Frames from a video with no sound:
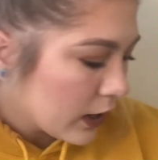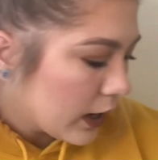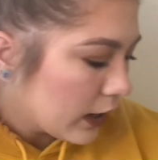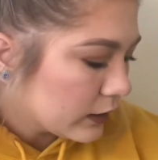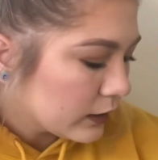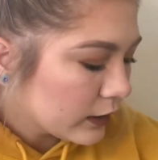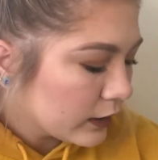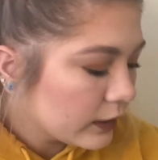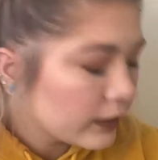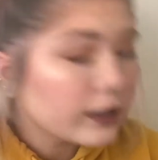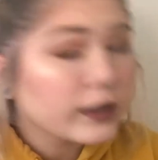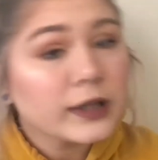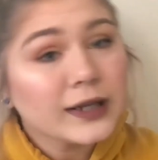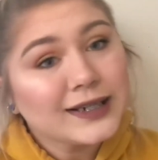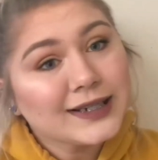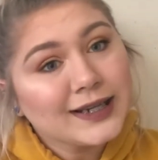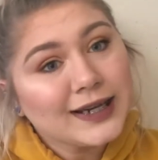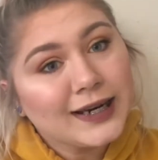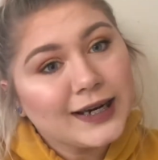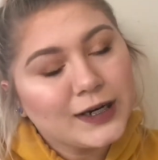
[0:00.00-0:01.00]
And then
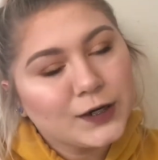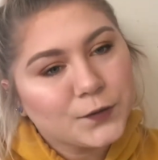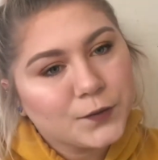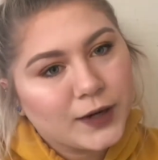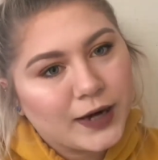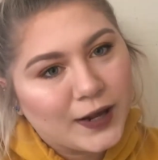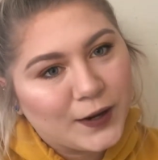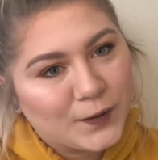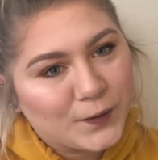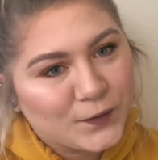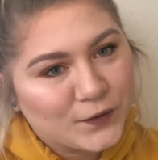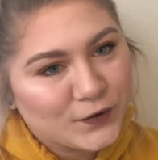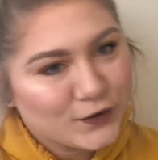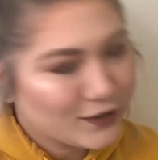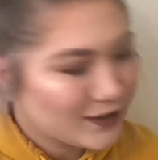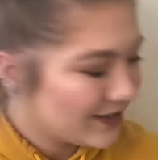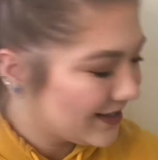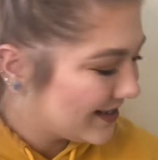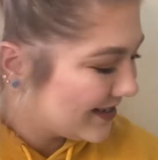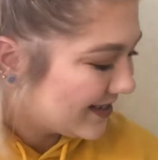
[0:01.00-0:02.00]
let's get into what I
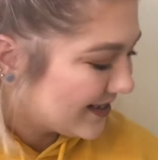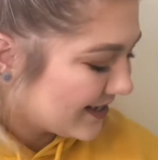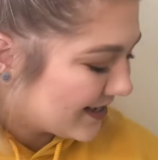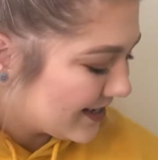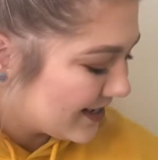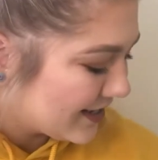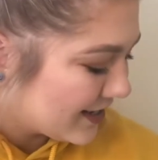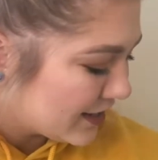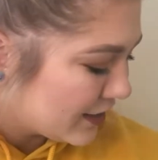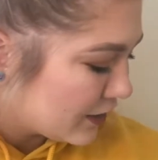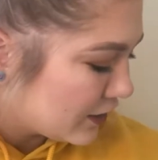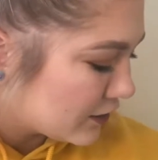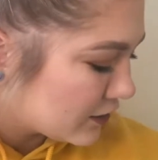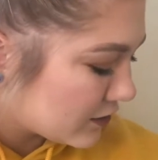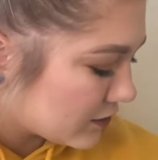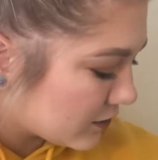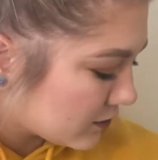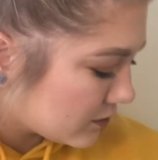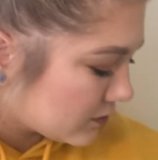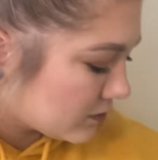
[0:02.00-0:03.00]
ordered.
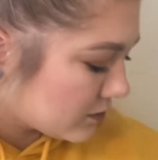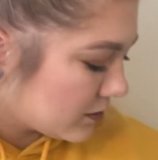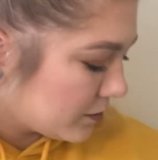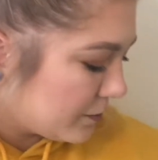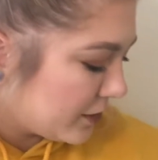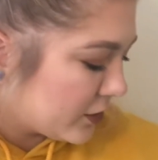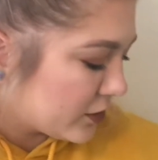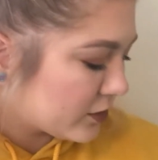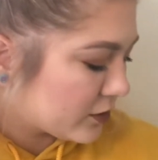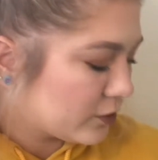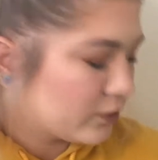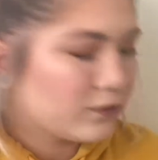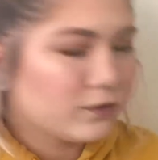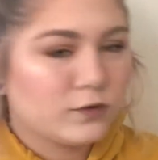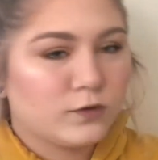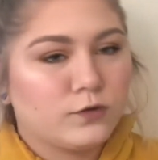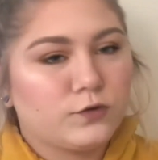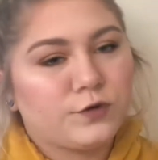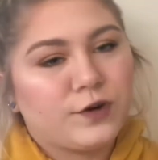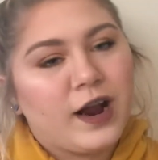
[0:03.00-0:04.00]
So let me just
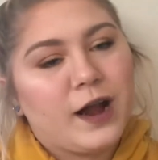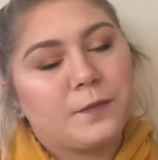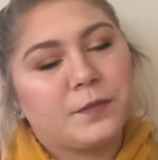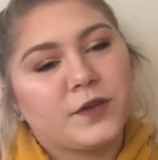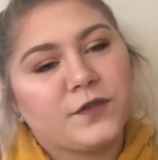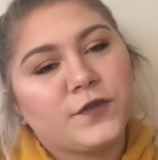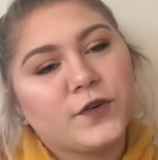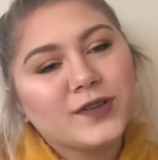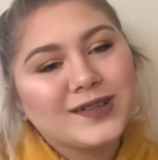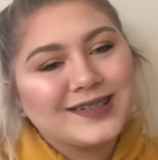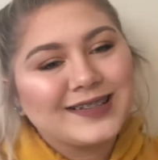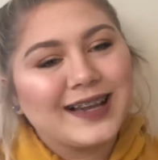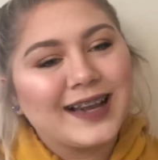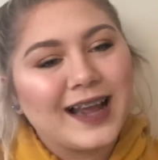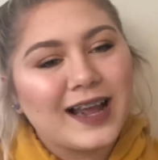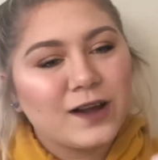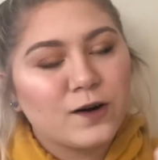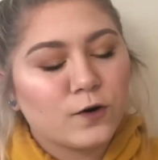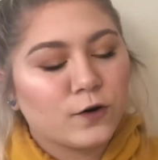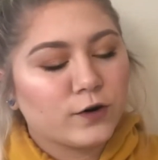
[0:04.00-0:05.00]
grab. The first
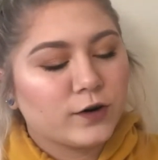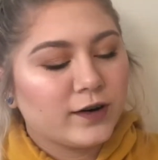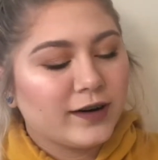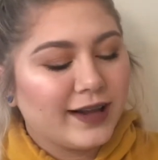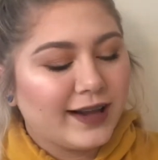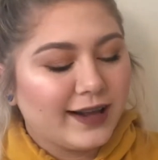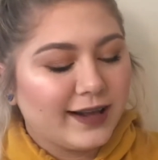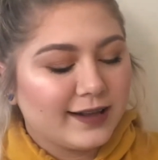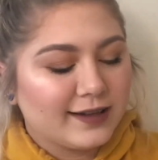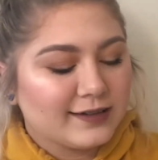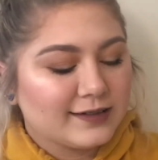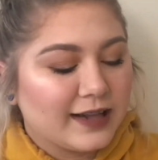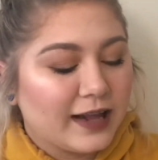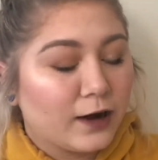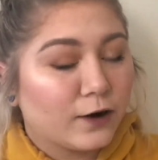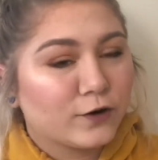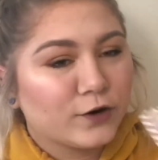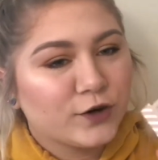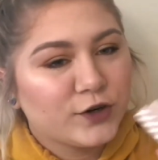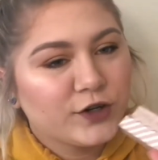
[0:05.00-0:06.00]
thing I ordered is,
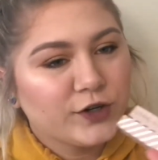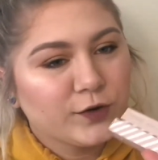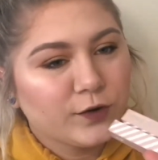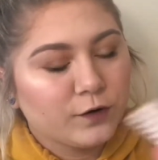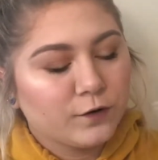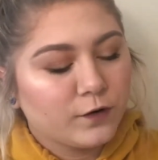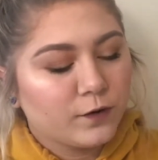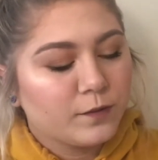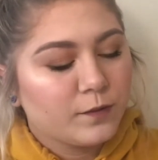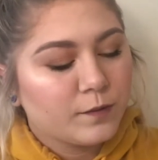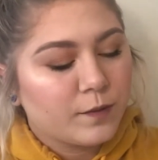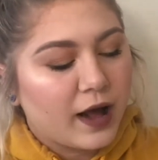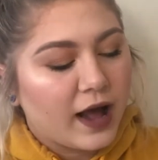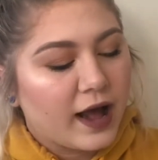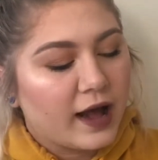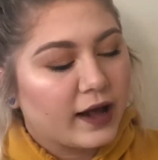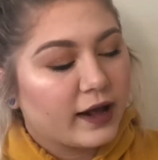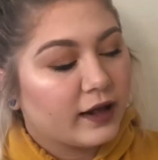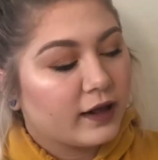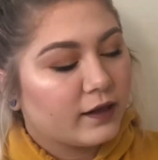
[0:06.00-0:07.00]
I ordered two of them.
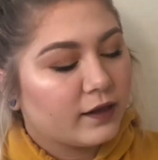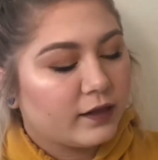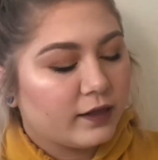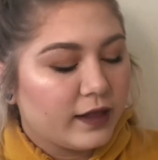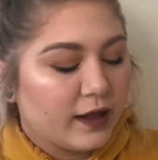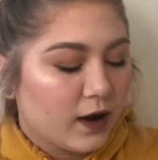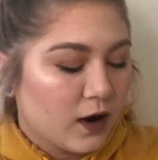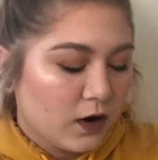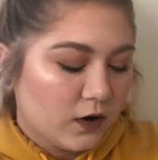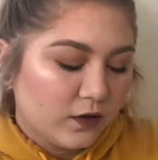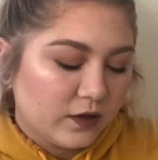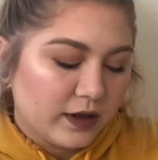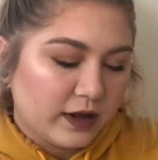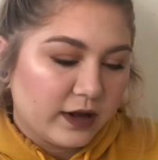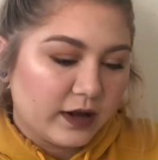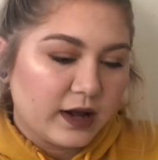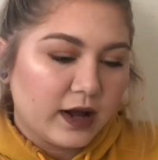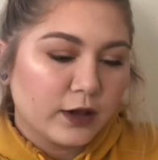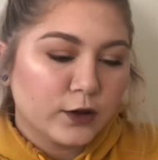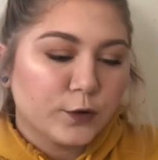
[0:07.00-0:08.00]
My, they are
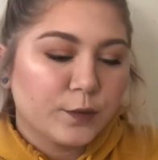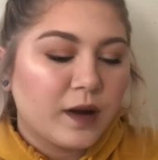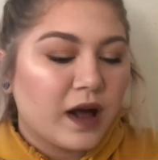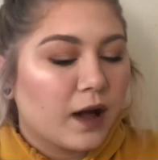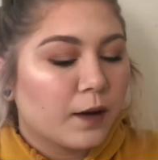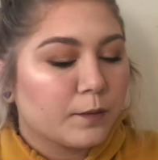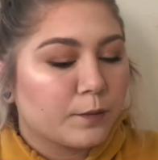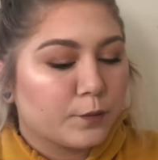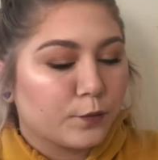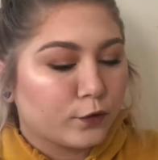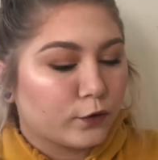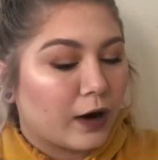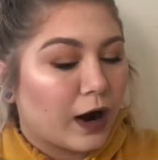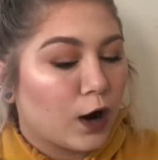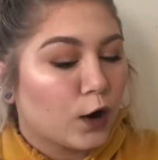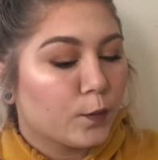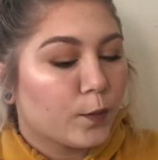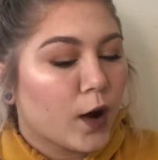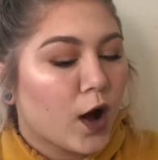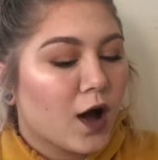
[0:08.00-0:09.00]
the ColourPop
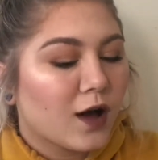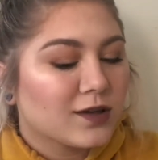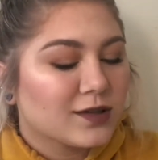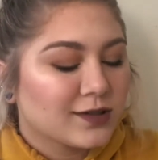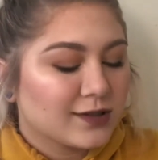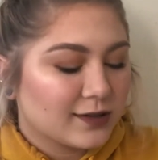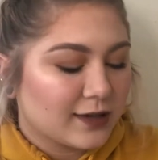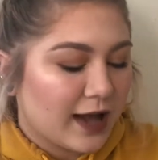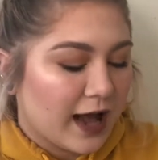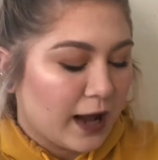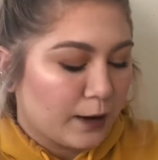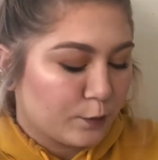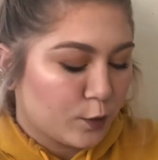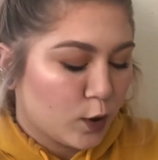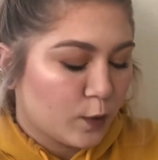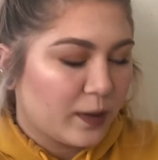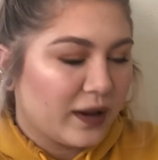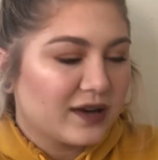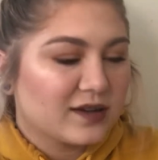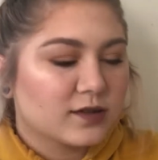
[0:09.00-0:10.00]
Brow Boss
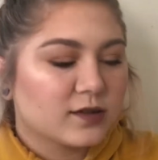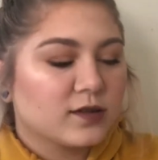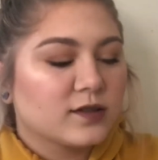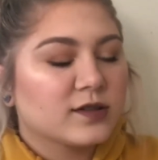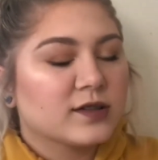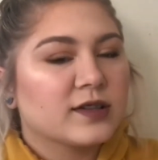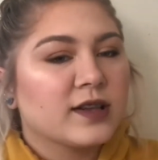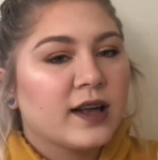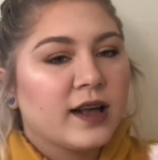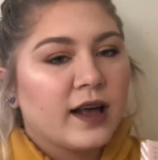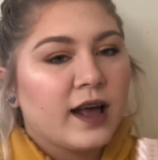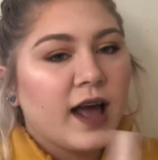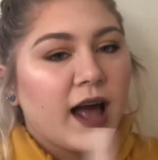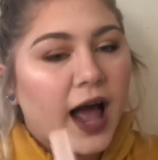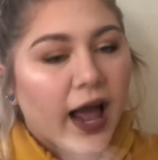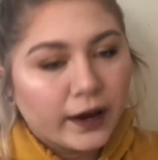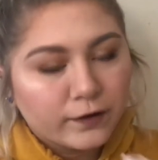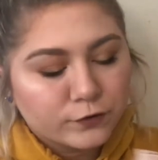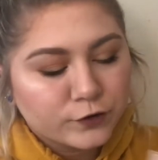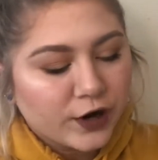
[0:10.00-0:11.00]
Eyebrow Pencils.
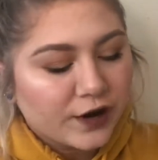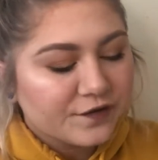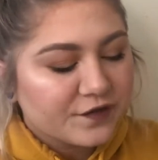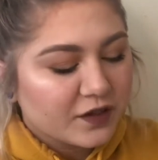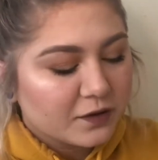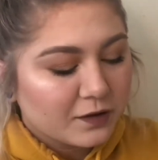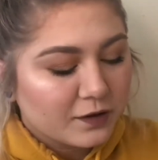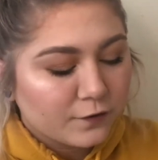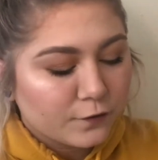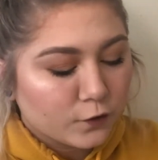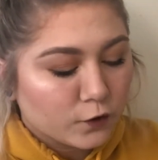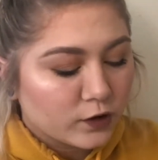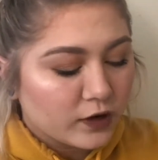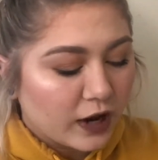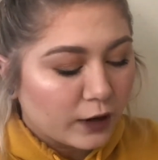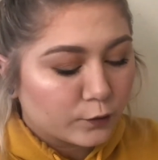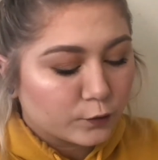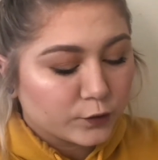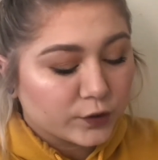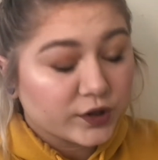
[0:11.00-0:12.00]
I've tried these before
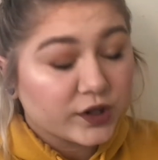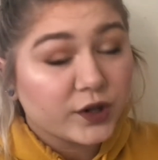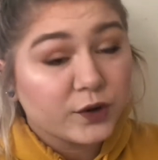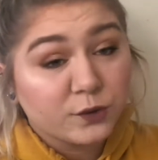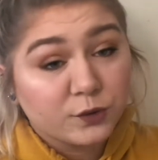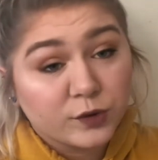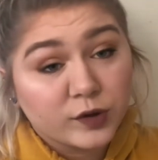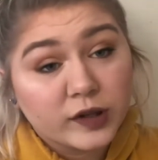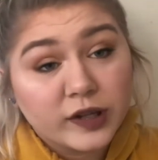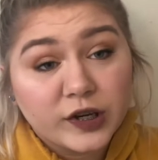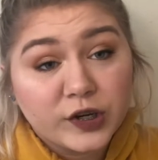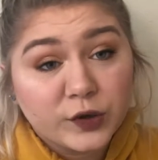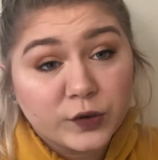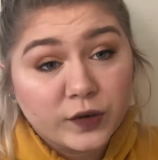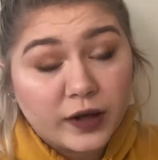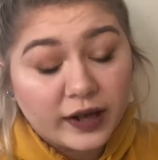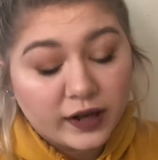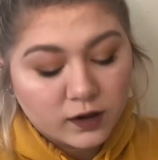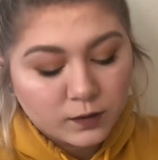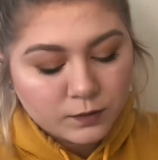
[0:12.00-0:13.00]
and I really, really do
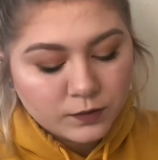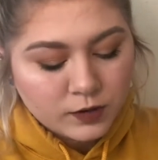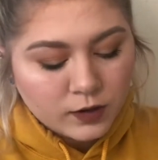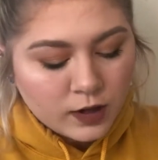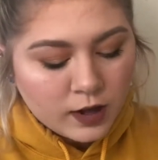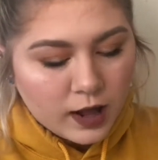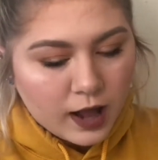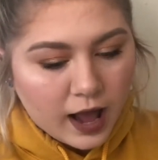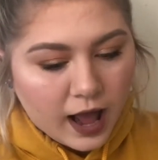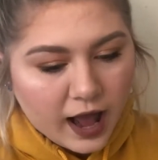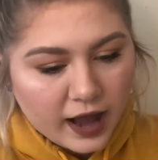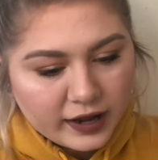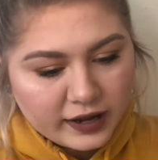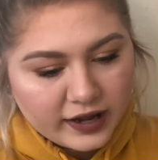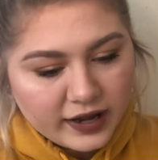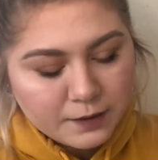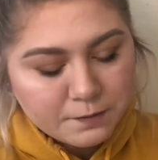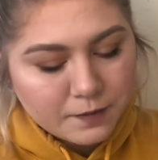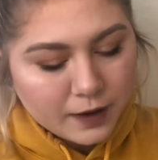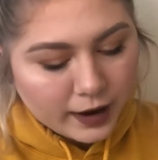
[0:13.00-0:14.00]
like them. I
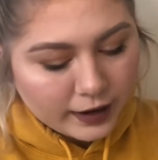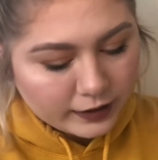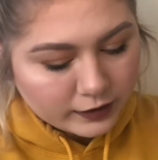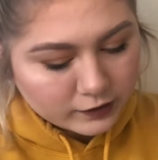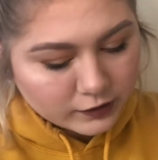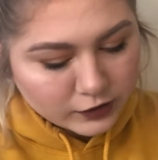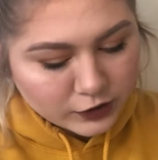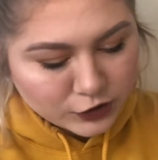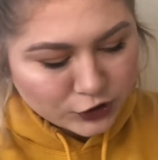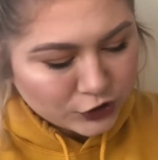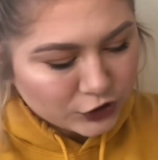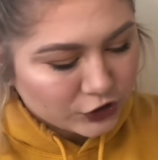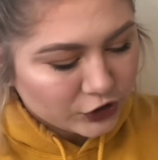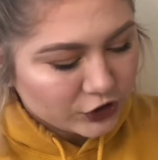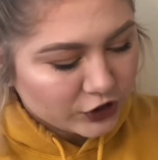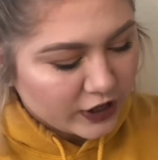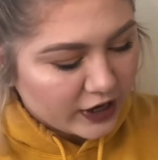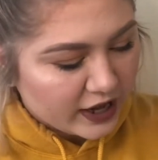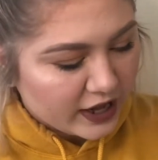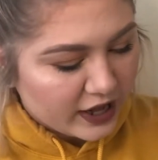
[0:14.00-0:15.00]
get mine in the
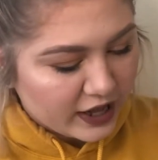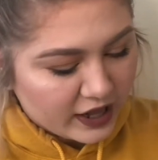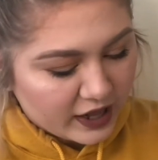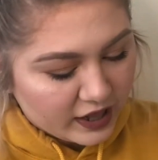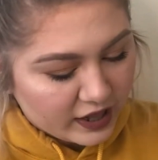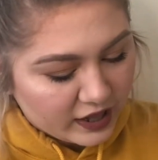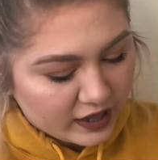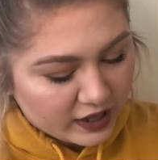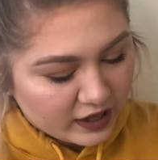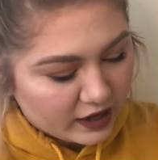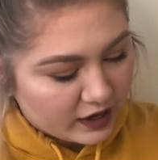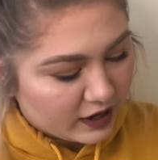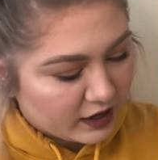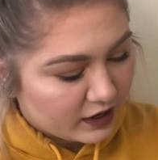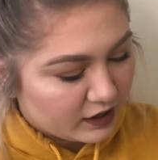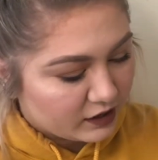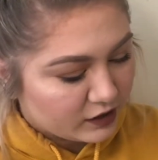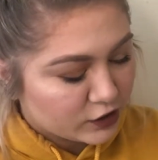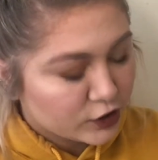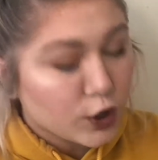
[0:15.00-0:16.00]

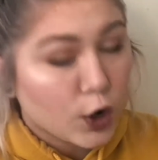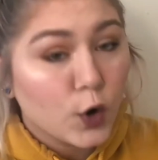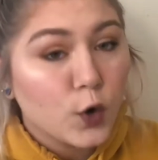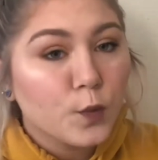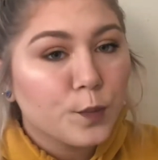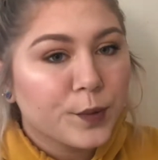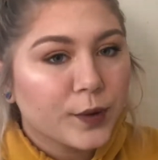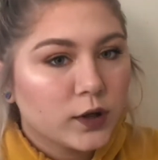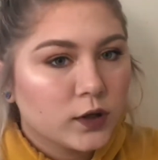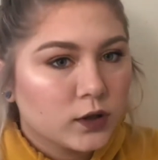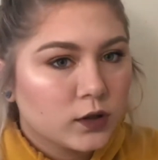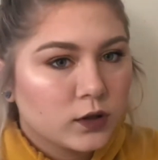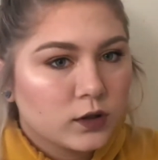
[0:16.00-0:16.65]
shade Taupe.